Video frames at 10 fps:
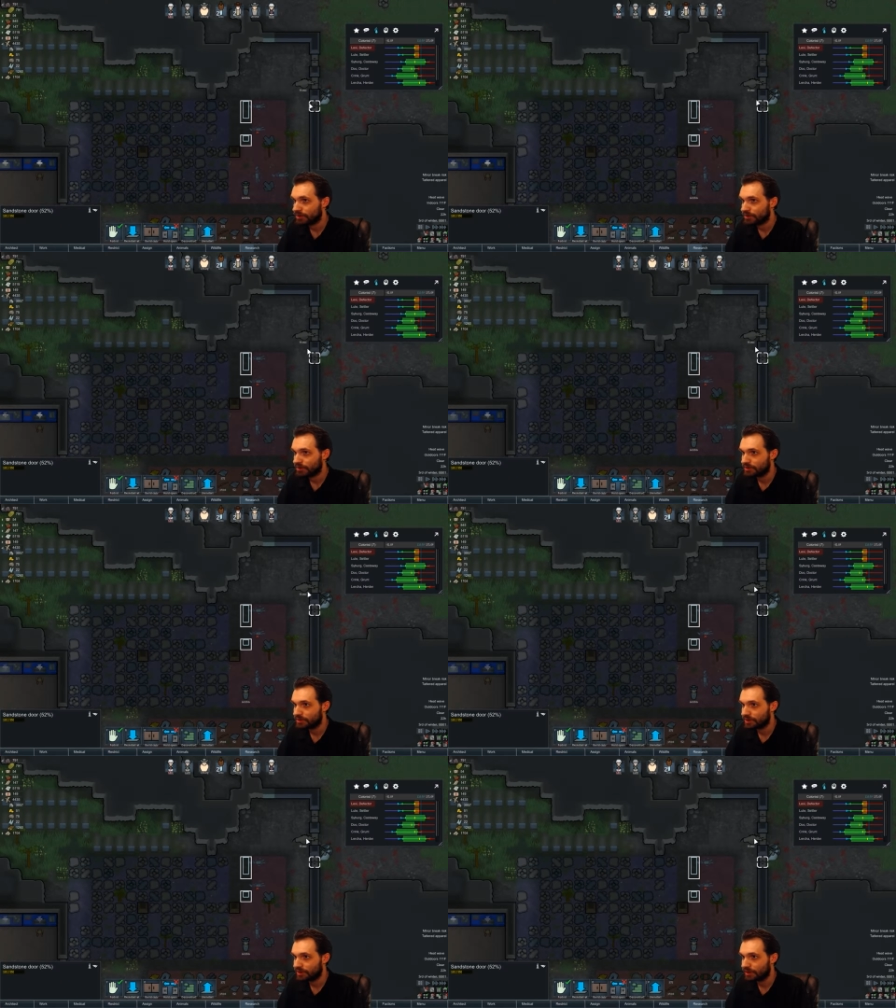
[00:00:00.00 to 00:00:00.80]

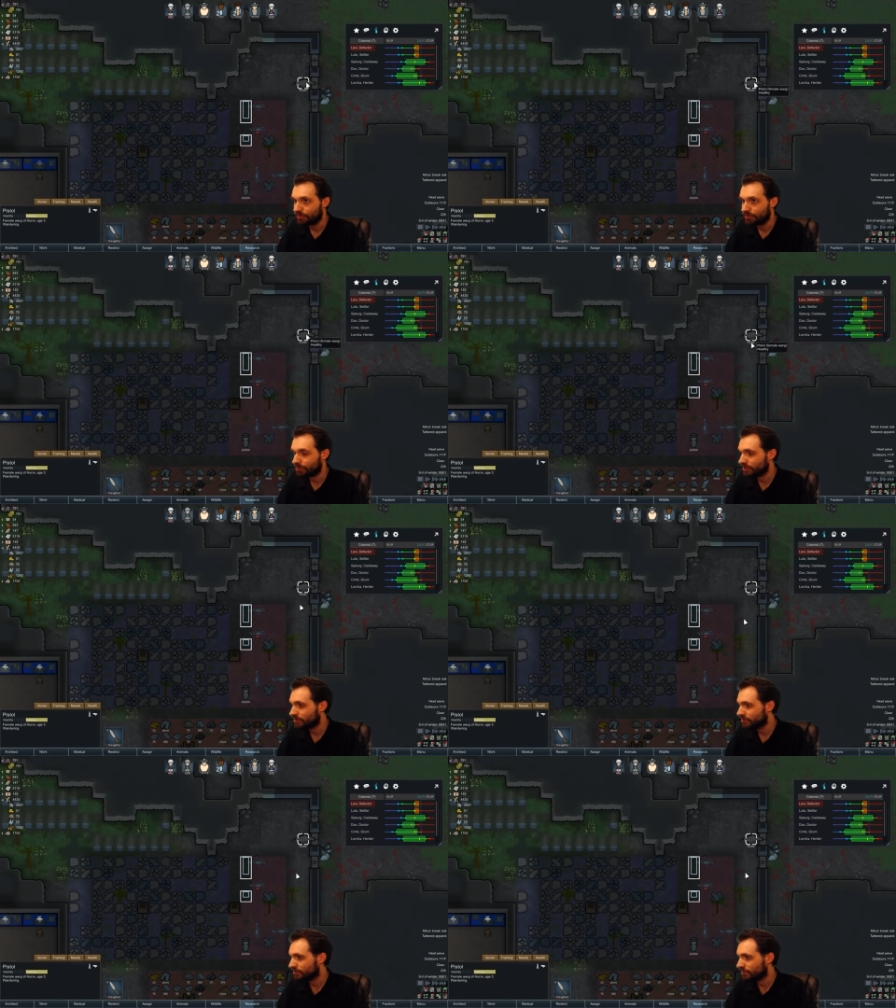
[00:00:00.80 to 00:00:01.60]
Shit, and I want
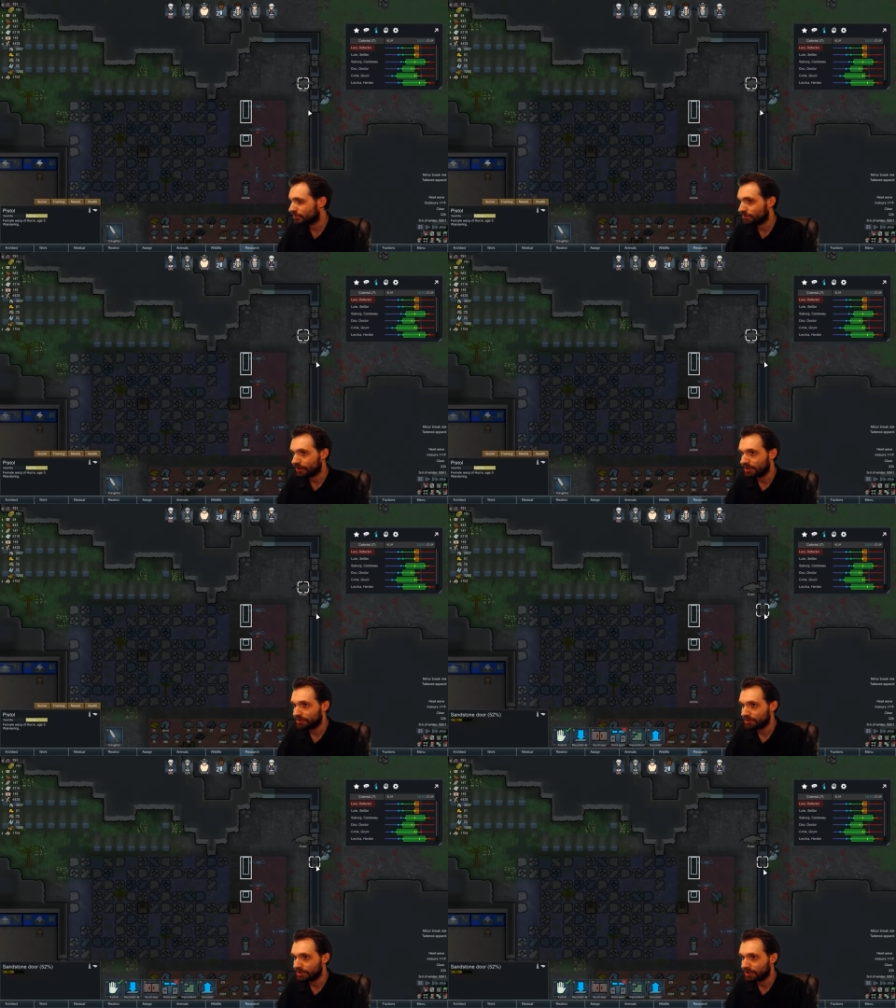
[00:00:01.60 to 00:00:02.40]
pistol to go away or
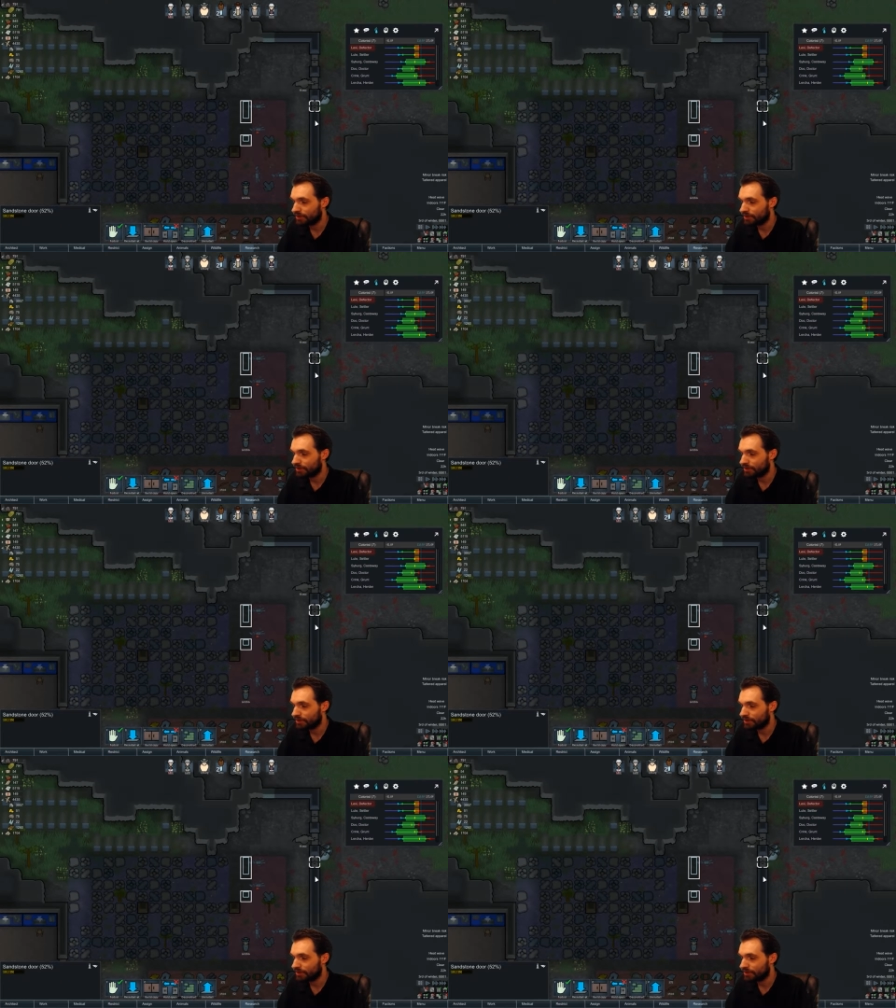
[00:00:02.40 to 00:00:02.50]
you're gonna get